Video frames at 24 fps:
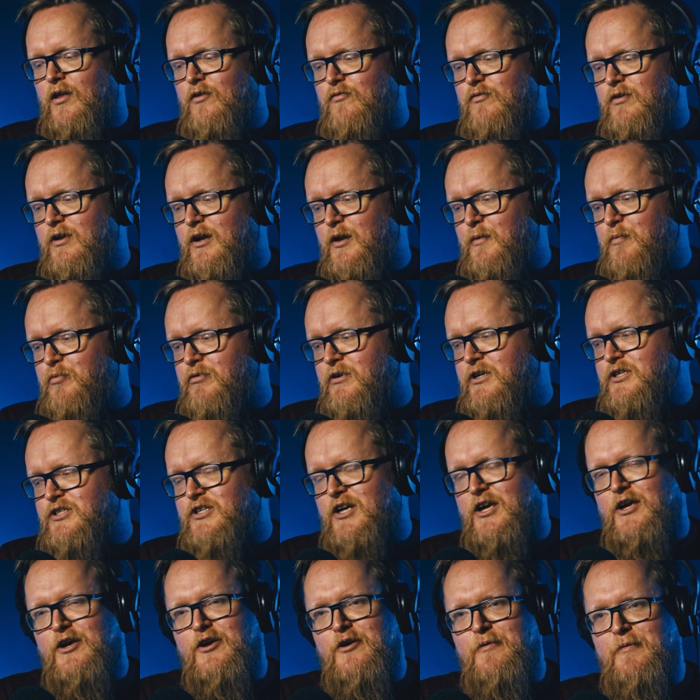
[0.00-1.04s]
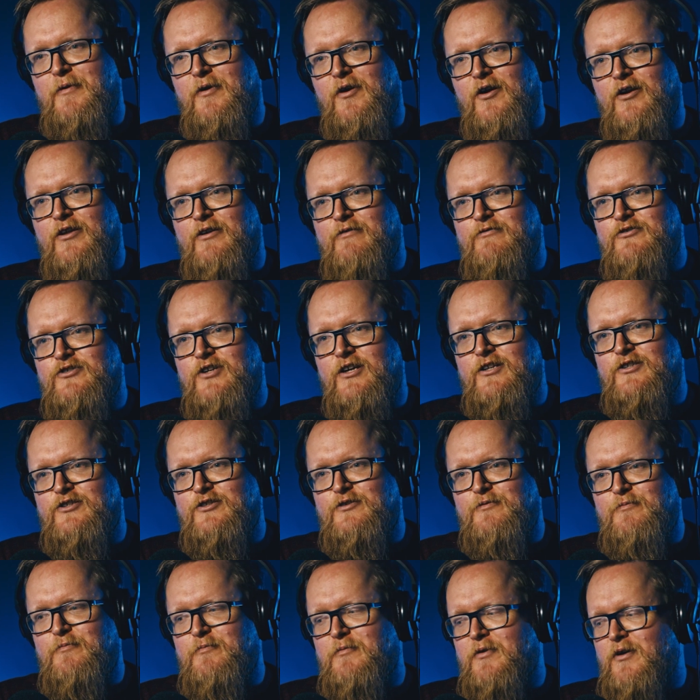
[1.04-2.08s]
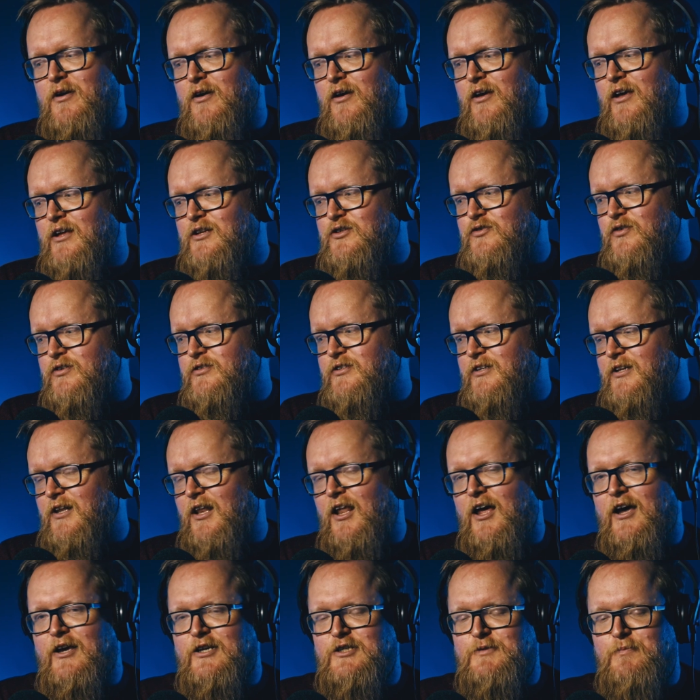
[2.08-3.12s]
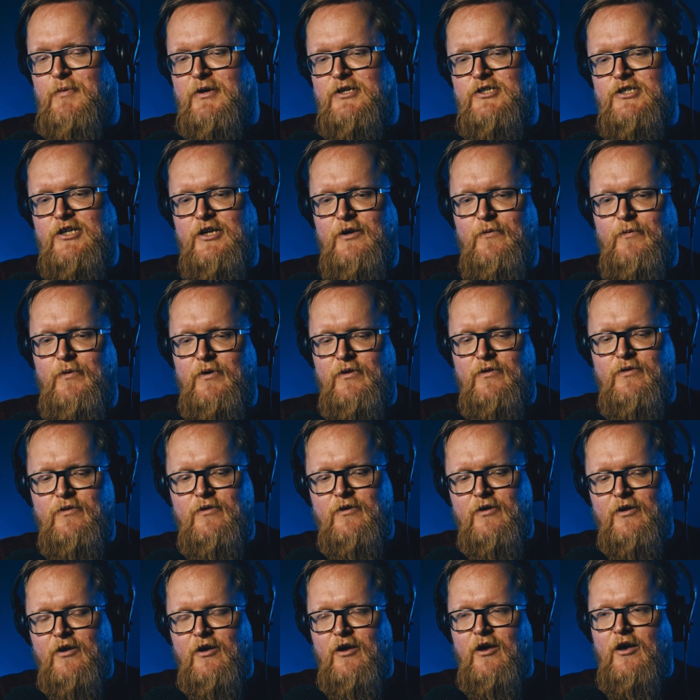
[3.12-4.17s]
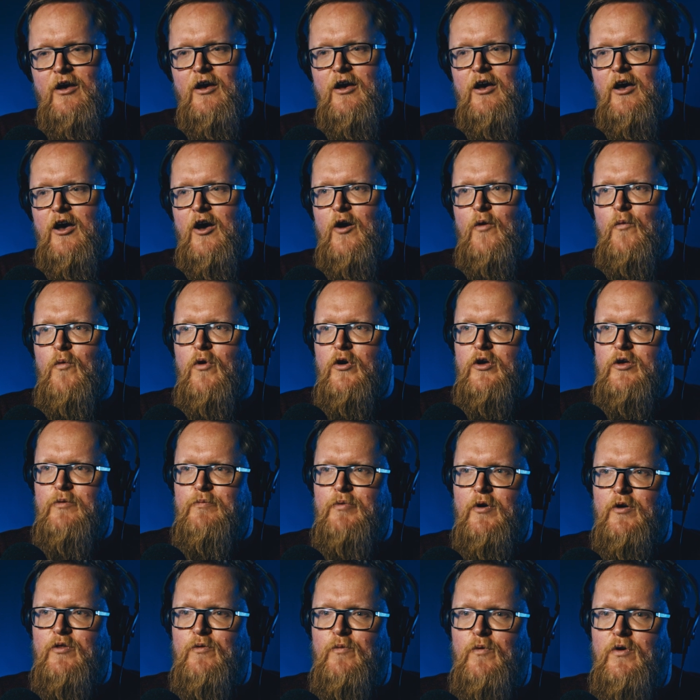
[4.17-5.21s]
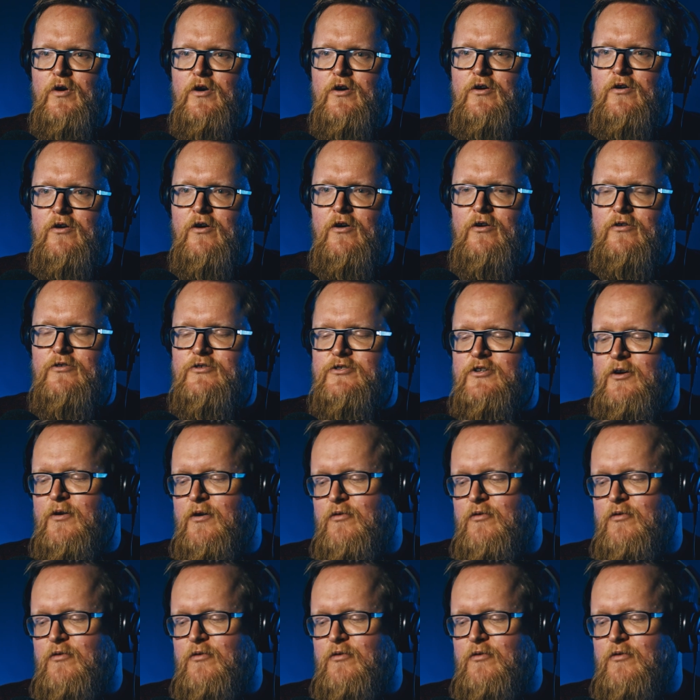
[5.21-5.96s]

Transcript: Well, I really appreciate you coming on. You've shed some interesting light, especially with what you both work on.